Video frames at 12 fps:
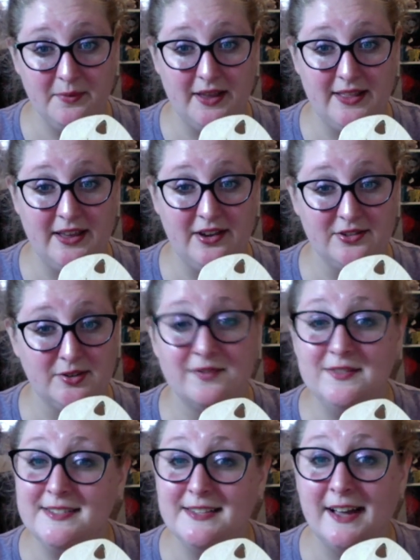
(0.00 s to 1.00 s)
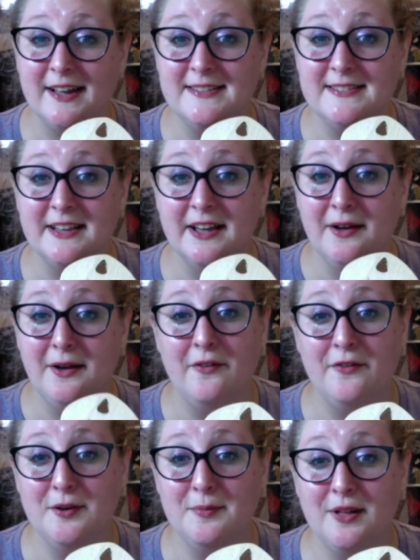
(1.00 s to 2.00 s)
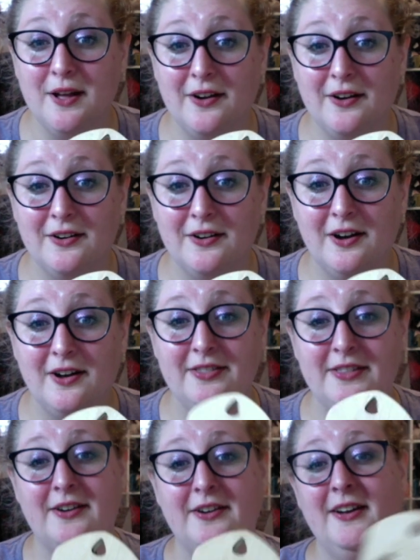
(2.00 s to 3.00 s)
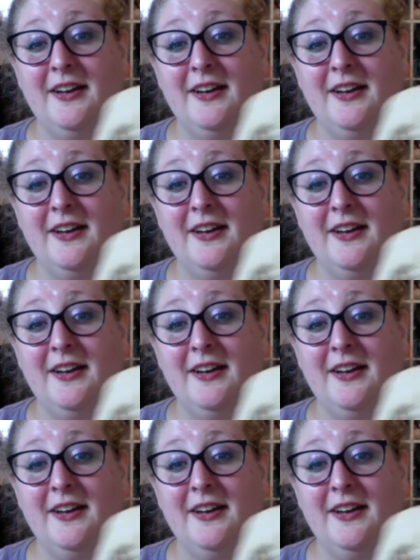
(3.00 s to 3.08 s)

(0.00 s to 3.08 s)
and they also have the size of her blocker on there.